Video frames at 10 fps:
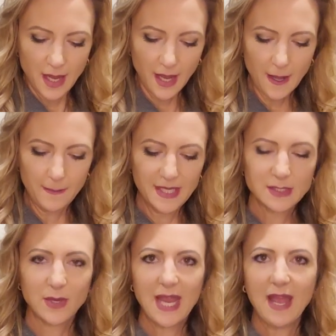and
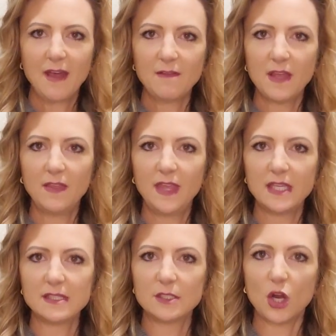so I have
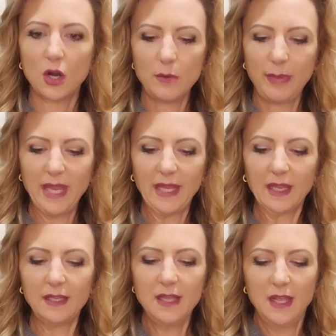this tart
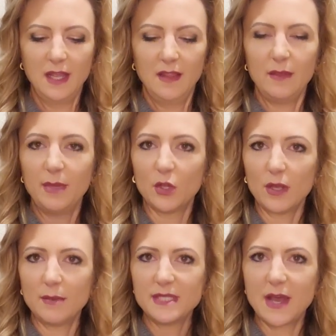pan. The middle
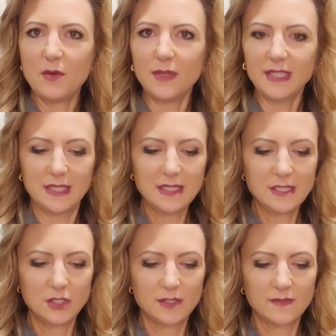comes out like
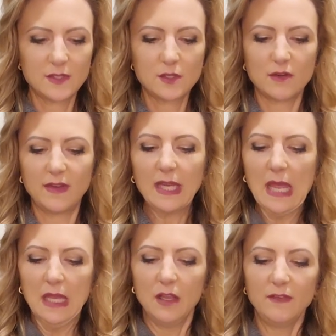this, just for serving.
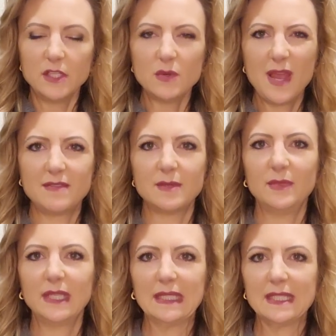Now, if you don't have
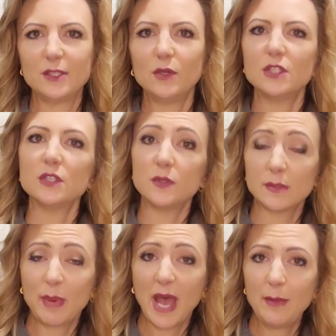something like this, you could just
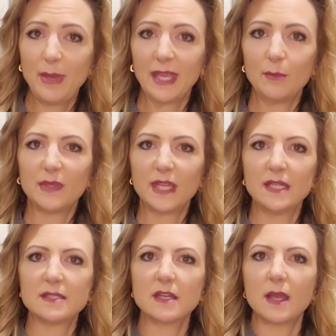use a pie pan, but then
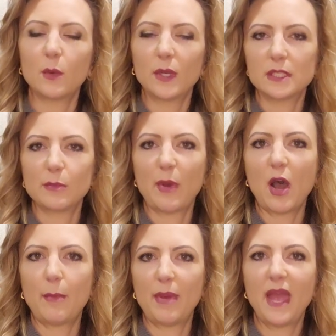it's not going to
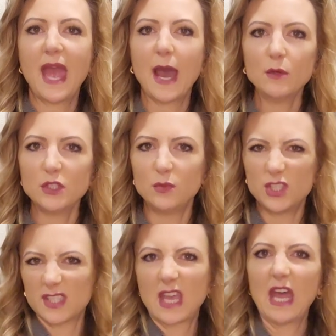pop out. You
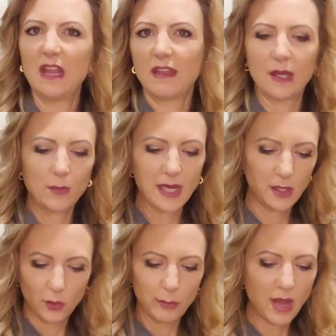would just cut it like a
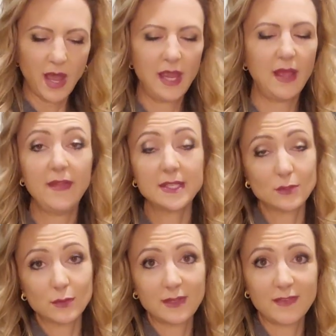regular pie, and
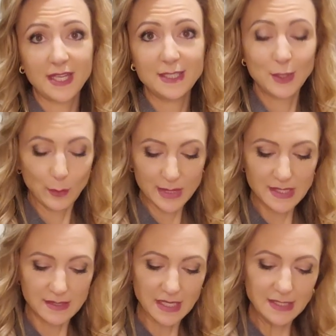that's totally fine too. But
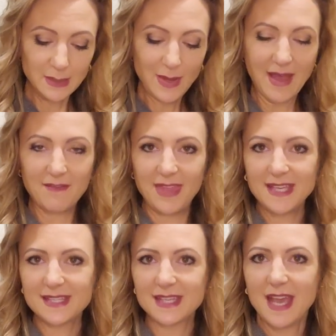since I do have
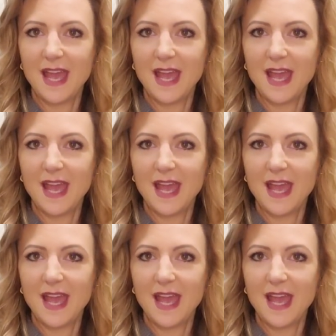this,